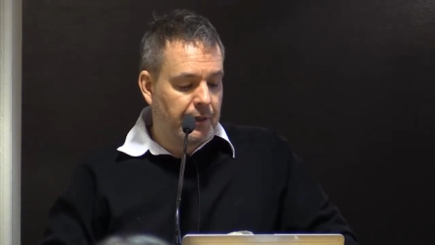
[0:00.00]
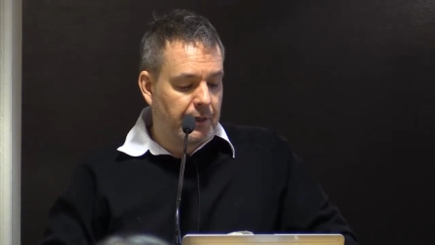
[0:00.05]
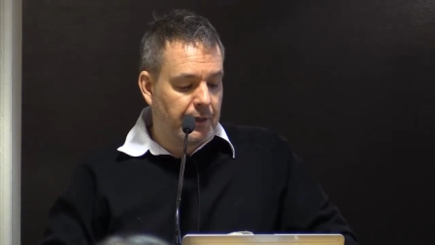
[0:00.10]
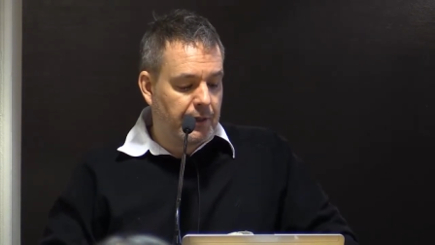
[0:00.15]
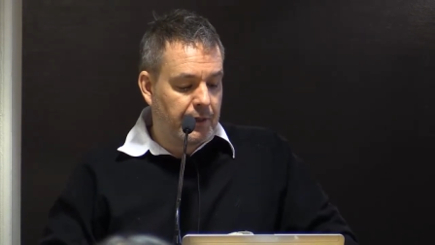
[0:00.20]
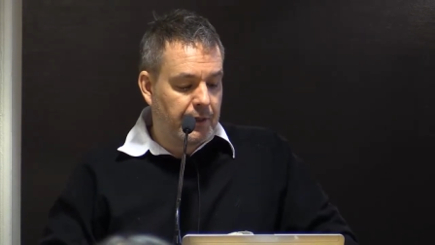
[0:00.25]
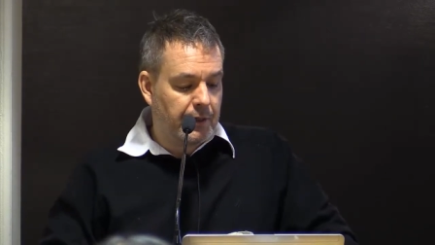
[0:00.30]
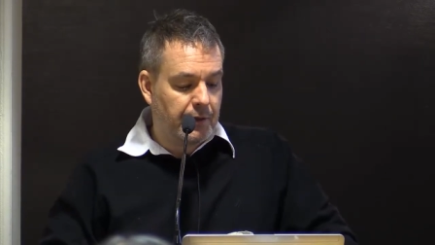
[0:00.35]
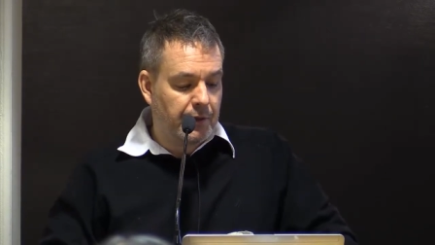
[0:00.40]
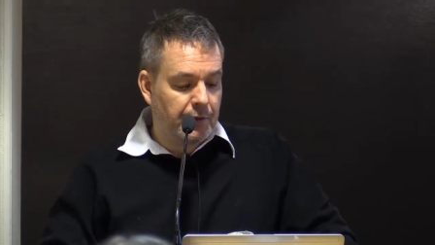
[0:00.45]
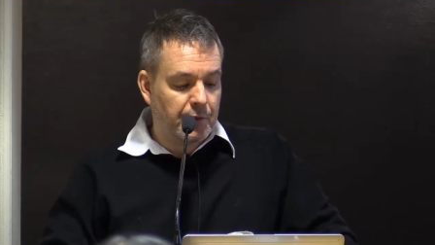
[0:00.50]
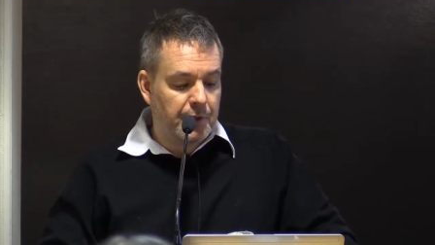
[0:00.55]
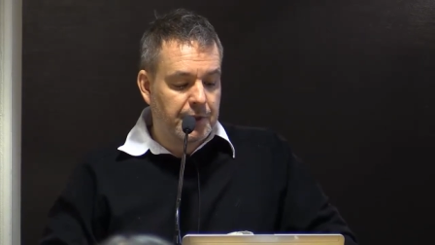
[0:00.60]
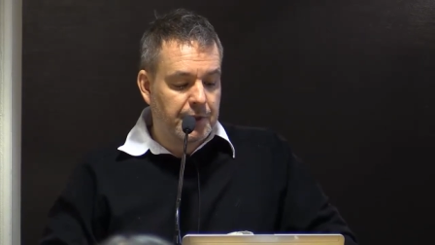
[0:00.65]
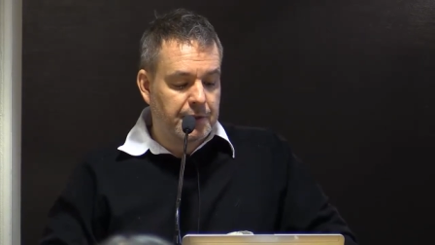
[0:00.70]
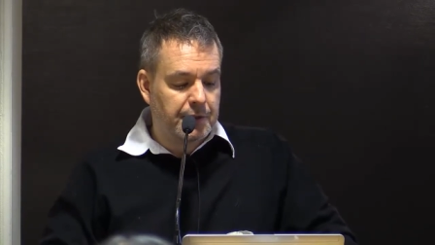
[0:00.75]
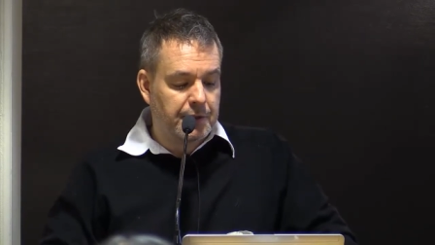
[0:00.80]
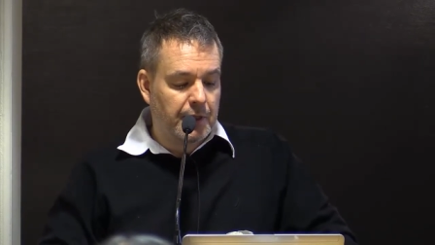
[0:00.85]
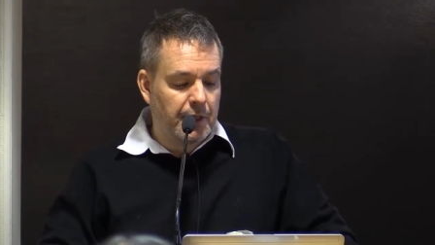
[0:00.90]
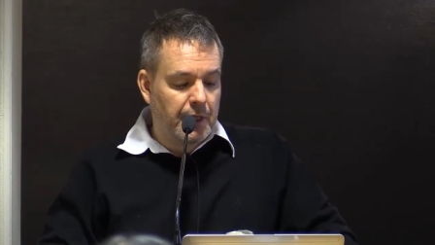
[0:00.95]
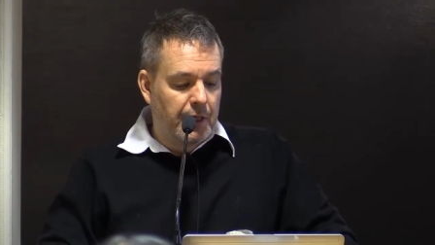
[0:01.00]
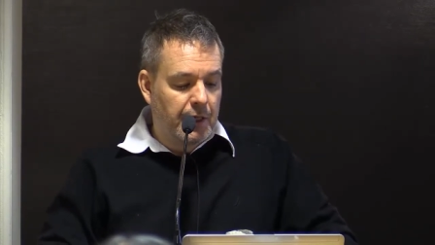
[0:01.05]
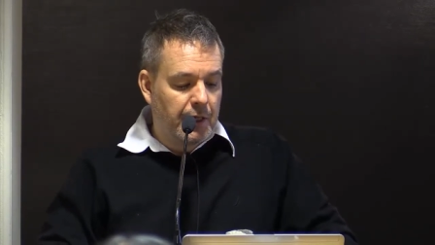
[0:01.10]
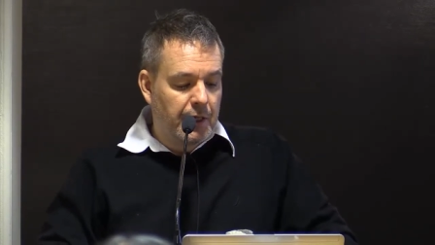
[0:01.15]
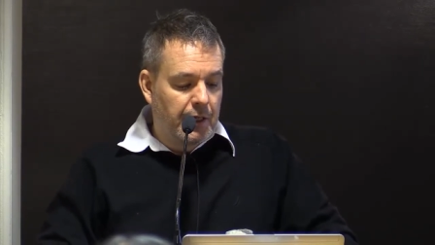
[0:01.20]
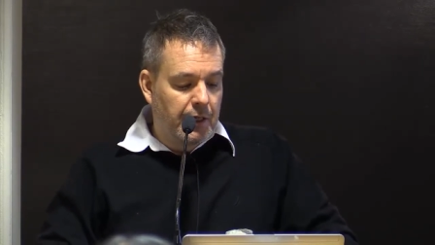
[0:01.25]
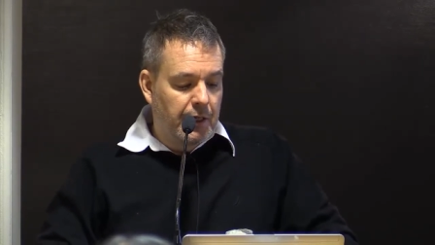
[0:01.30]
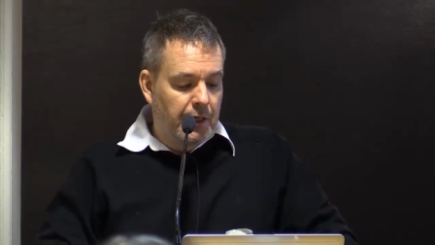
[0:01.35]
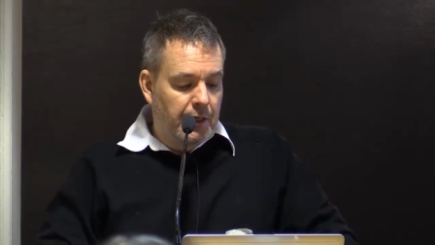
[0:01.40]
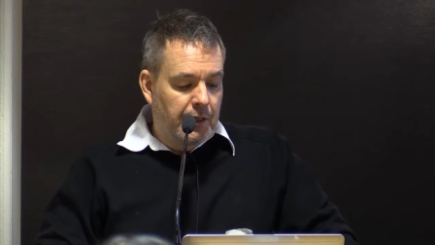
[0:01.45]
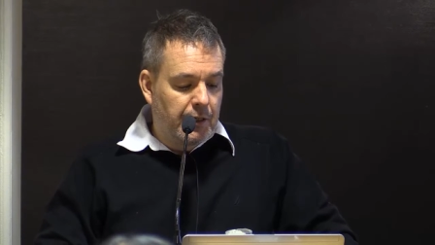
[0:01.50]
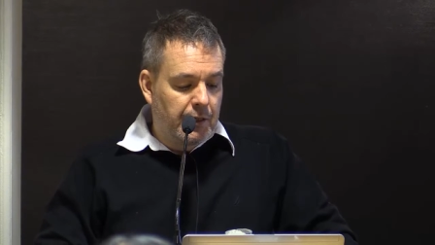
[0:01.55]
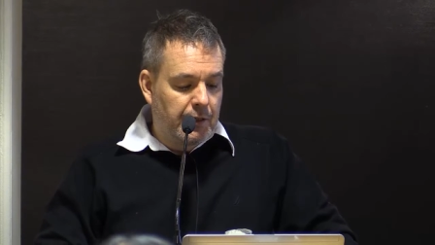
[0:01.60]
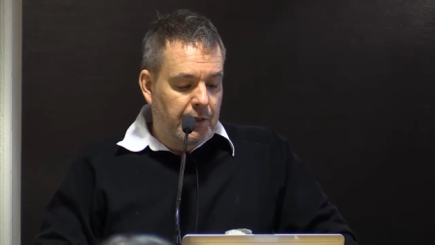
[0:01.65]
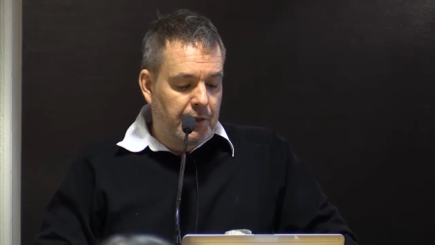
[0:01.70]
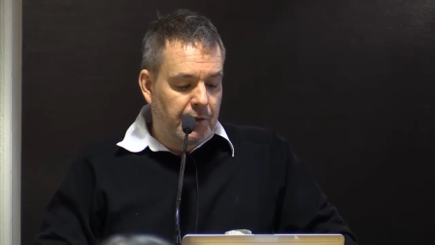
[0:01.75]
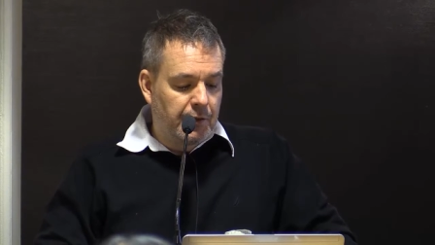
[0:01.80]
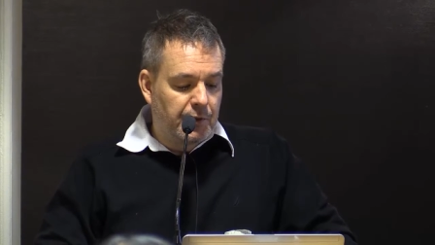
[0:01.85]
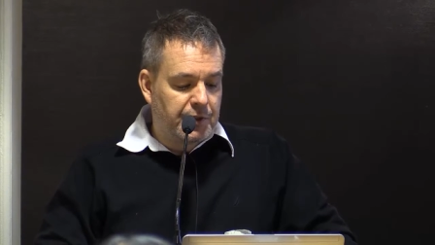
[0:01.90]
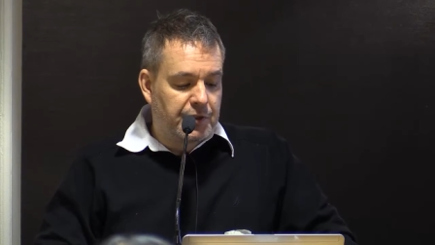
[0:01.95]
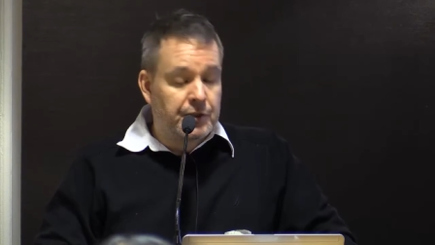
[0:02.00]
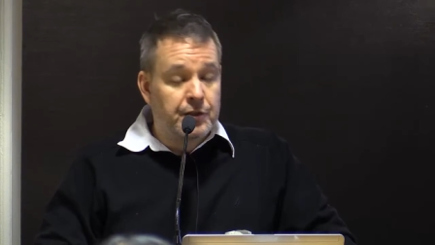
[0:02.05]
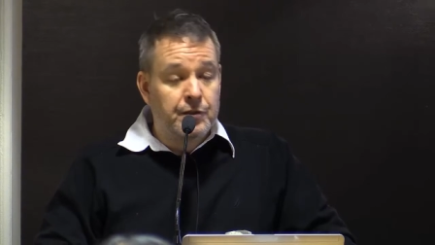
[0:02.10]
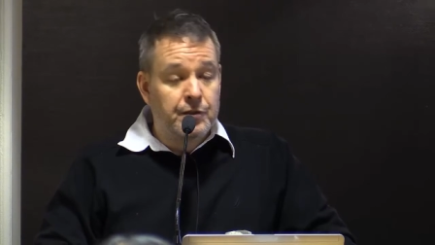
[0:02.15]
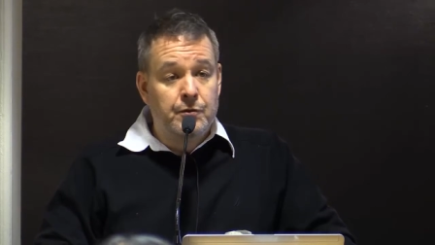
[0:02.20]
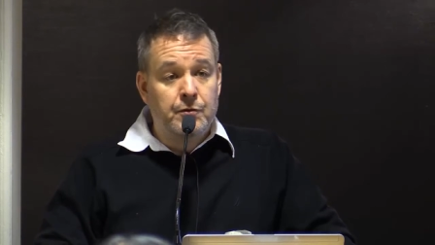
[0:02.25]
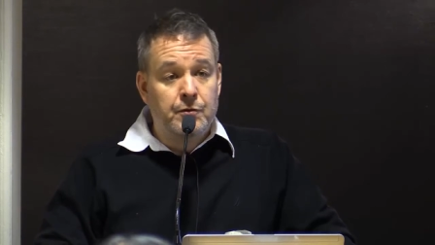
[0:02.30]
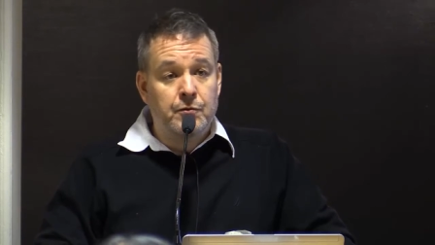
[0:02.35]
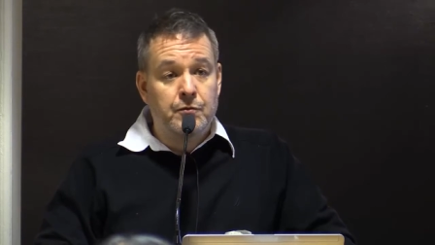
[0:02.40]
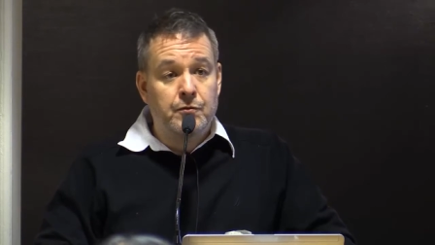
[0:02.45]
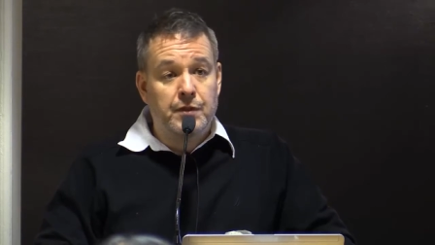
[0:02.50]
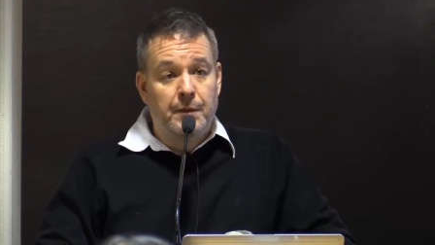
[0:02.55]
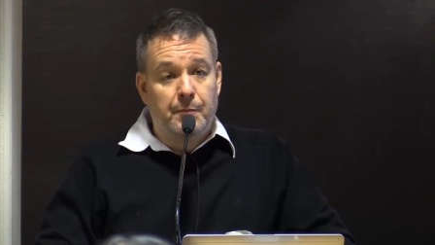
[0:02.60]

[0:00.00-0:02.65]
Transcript: There was 2